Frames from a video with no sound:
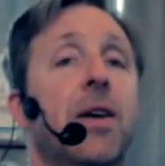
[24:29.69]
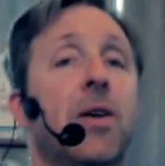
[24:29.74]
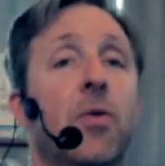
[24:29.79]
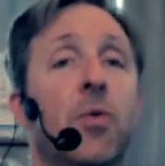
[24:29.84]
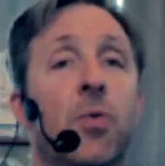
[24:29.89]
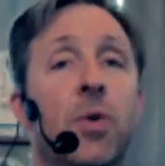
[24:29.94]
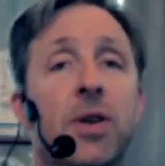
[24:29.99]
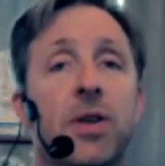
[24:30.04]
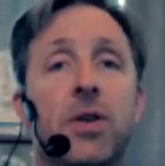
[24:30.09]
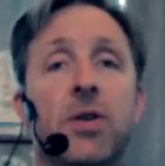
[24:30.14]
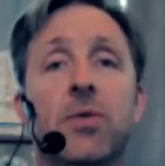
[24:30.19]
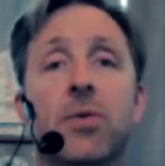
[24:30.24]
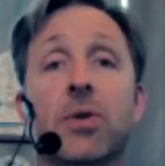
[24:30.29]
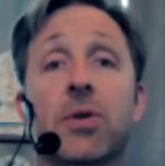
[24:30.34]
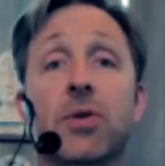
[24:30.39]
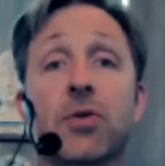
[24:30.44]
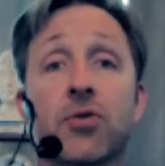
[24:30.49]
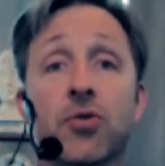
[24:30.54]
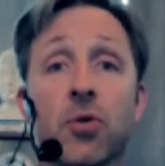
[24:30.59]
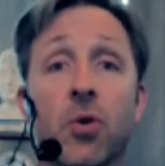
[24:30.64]
when you
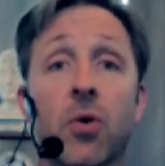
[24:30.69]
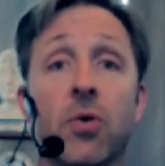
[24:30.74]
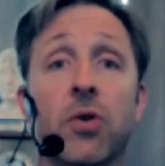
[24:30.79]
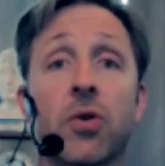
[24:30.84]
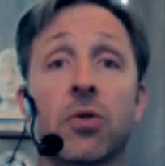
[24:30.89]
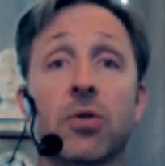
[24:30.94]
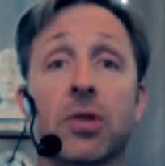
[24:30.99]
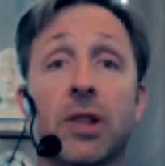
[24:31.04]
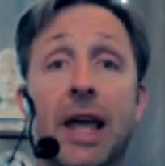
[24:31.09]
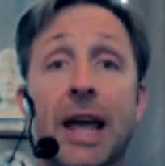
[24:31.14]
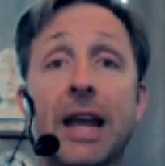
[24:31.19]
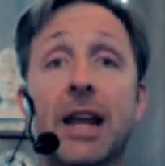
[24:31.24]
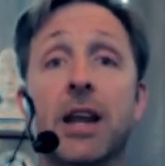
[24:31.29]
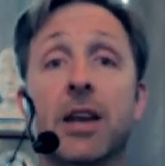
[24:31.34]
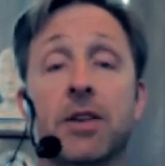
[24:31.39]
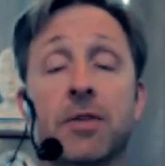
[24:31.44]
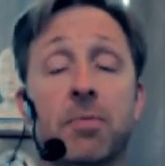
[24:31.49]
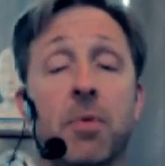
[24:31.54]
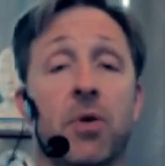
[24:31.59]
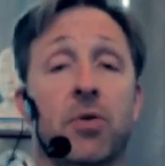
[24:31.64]
control your light
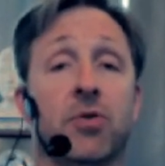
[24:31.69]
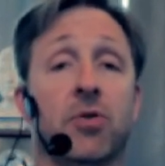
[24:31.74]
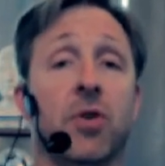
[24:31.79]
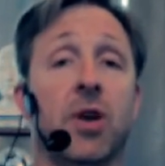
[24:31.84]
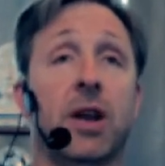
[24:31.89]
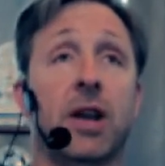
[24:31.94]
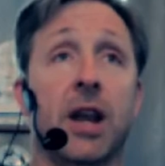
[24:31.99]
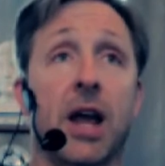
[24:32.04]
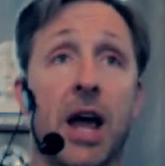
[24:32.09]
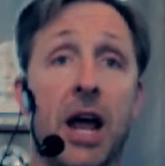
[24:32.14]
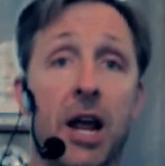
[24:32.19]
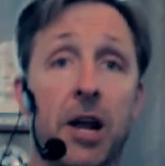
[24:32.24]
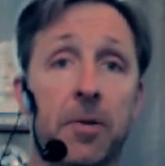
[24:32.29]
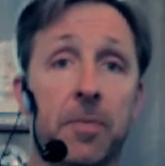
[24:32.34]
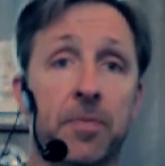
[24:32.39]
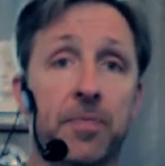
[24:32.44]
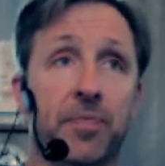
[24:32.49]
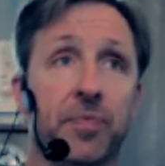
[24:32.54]
exposure at night,